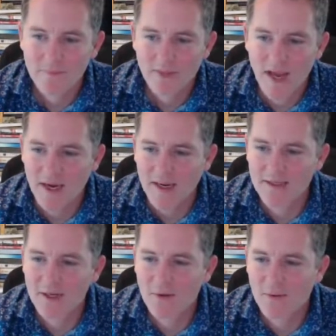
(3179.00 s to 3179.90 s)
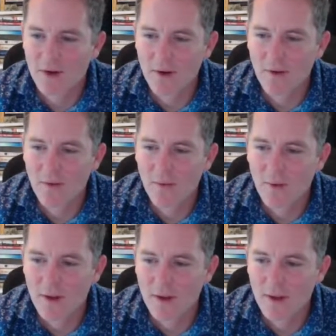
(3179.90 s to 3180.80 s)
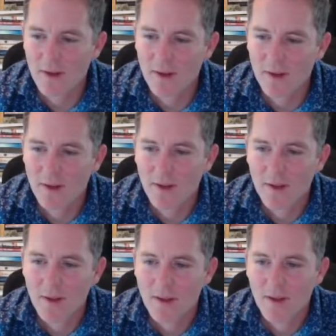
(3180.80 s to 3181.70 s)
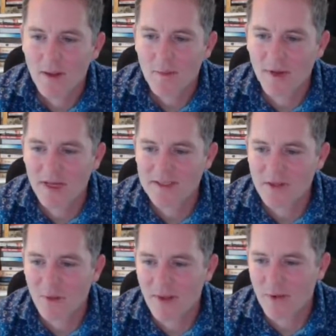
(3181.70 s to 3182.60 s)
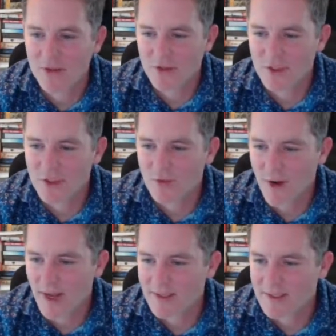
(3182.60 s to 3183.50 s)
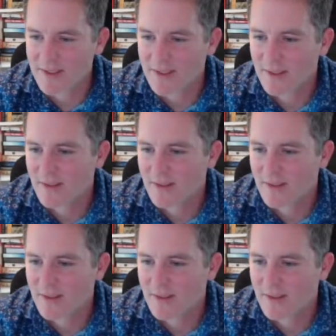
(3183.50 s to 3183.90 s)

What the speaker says: And I don't know, because the way those are stressed,